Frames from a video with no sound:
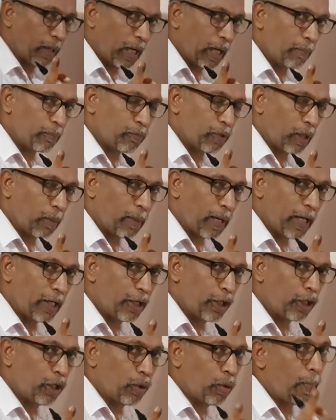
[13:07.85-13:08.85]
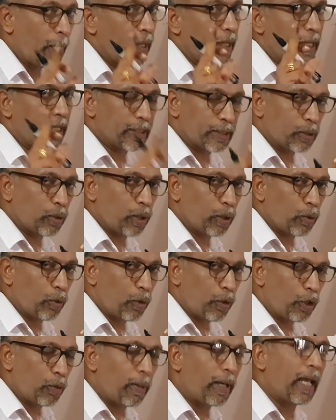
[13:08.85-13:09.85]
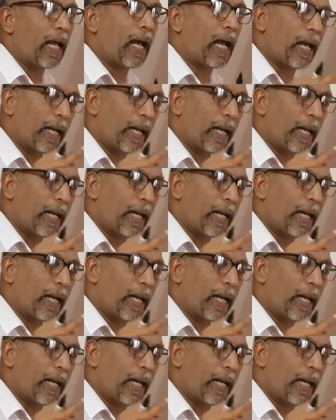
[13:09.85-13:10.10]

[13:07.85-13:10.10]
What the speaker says: I am reminding you, it's going to be yet